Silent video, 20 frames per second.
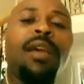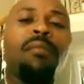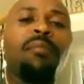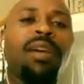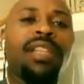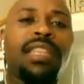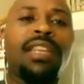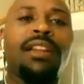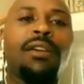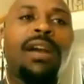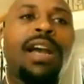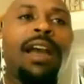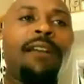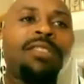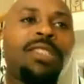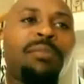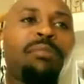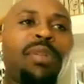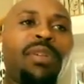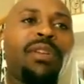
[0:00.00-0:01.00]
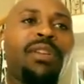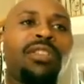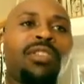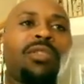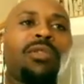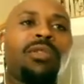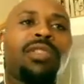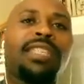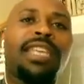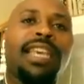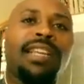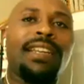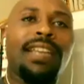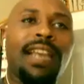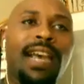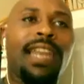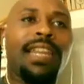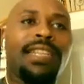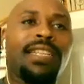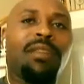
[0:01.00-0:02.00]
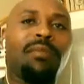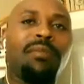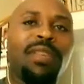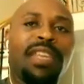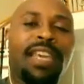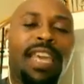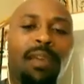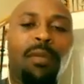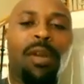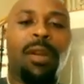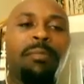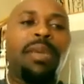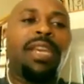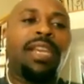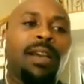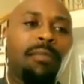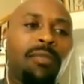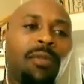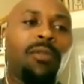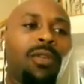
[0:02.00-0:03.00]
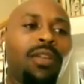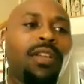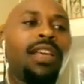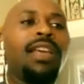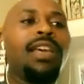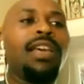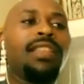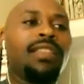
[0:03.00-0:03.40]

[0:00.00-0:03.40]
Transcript: but they don't have spiritual technology to be able to pick up on